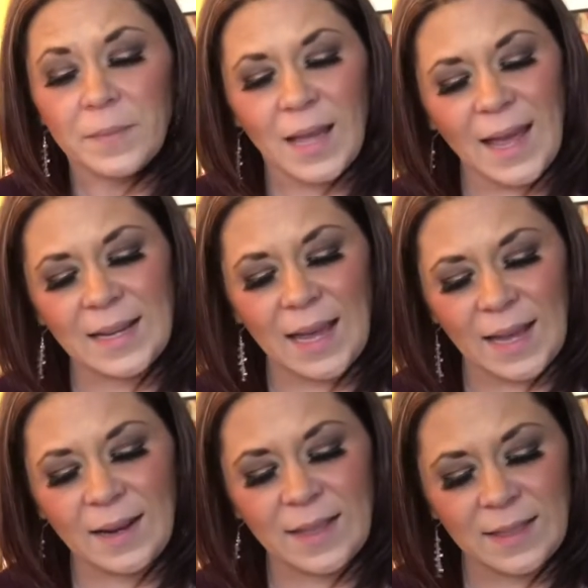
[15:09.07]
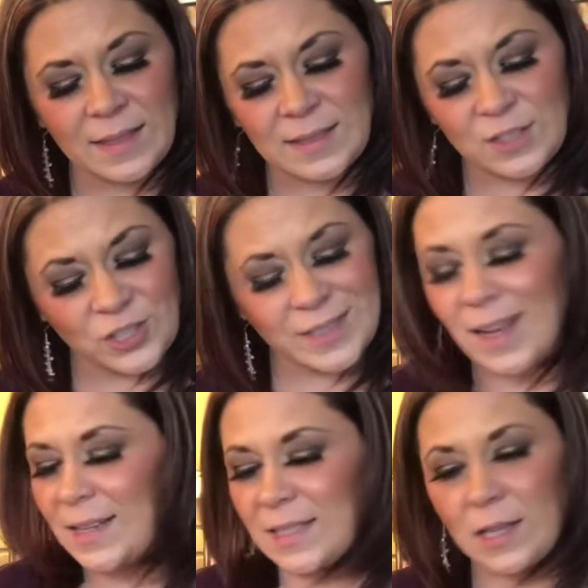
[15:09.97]
And I think it's just
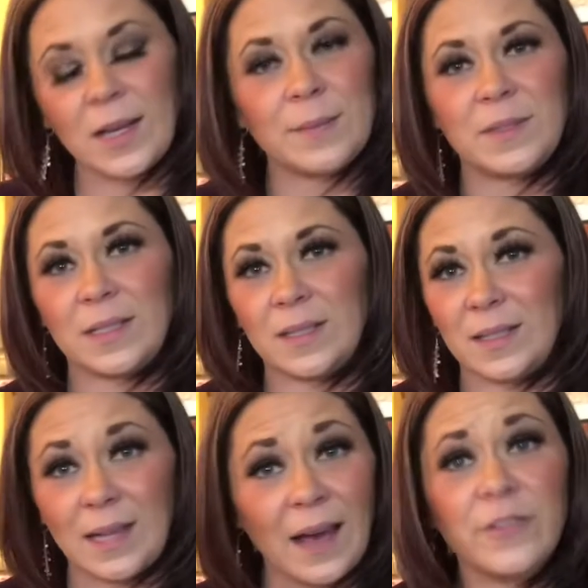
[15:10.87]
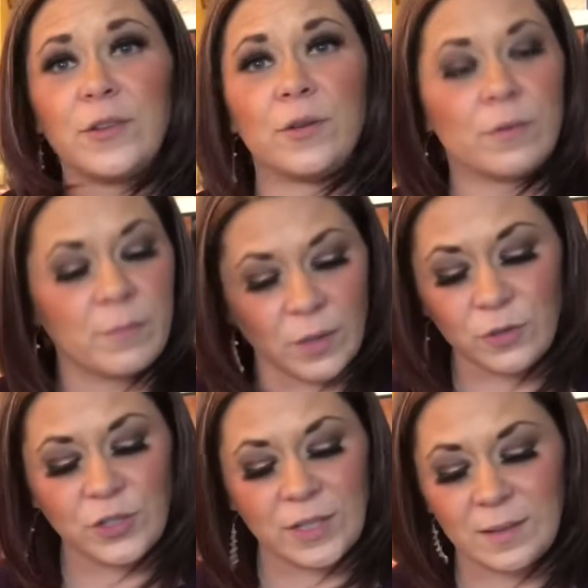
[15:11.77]
kind of time to gather your
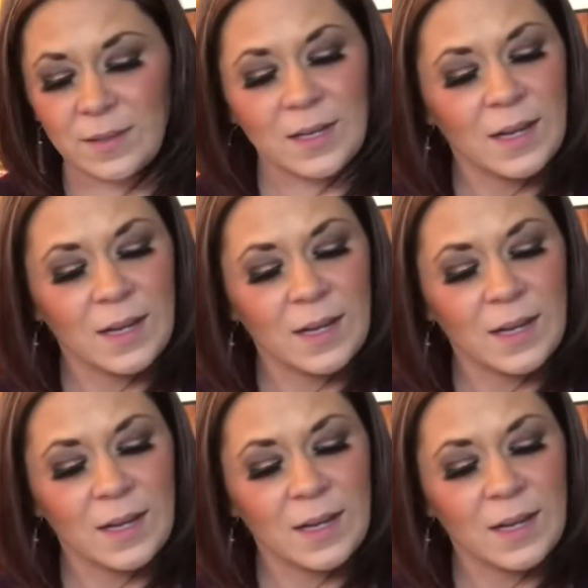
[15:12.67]
emotions,